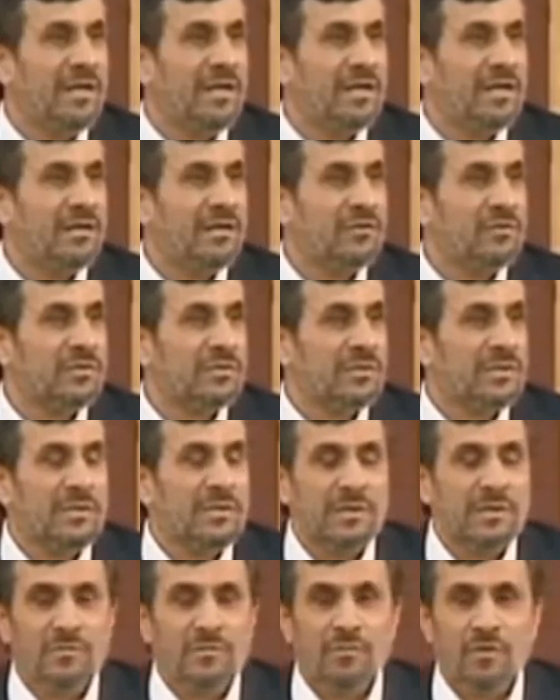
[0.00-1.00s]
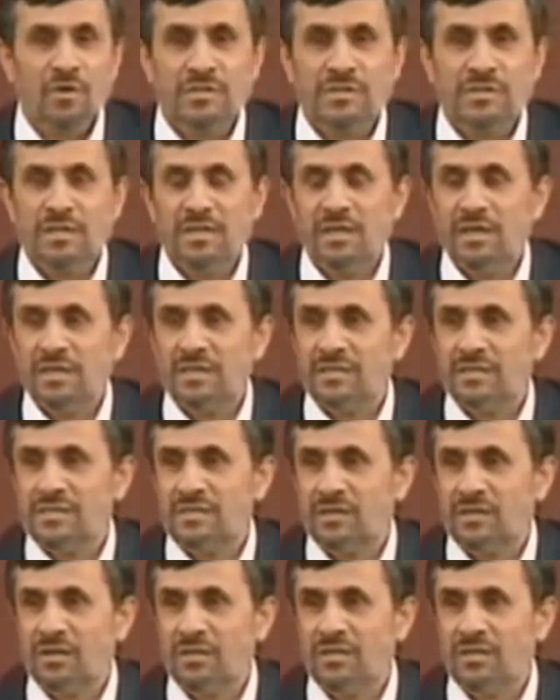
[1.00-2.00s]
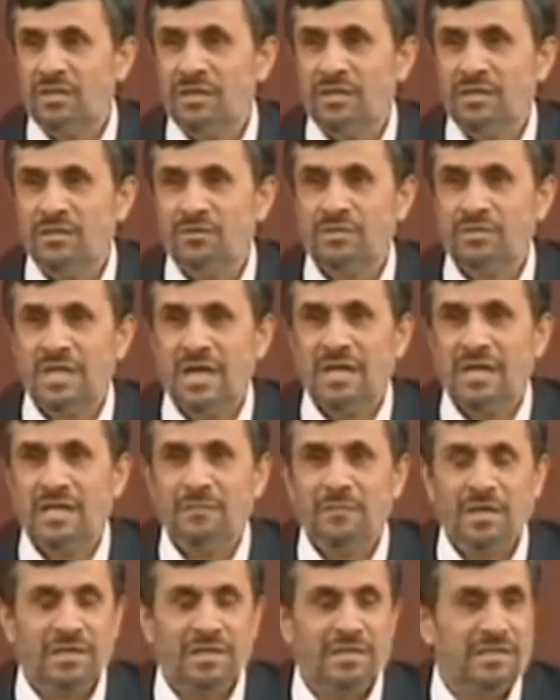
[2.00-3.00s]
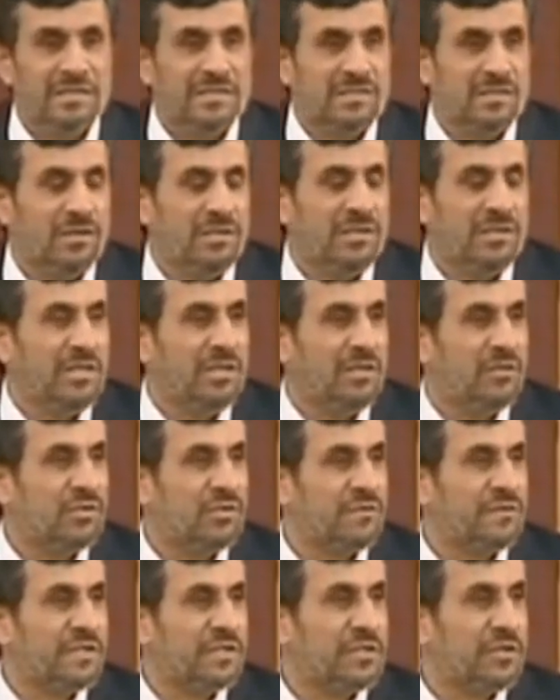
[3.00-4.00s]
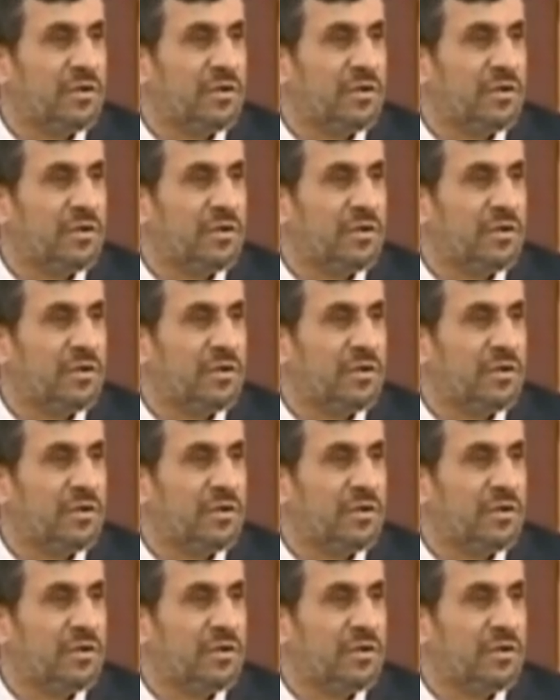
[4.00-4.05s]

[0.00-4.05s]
the video and photos are no amateurs. They say the lack of any mistakes leads them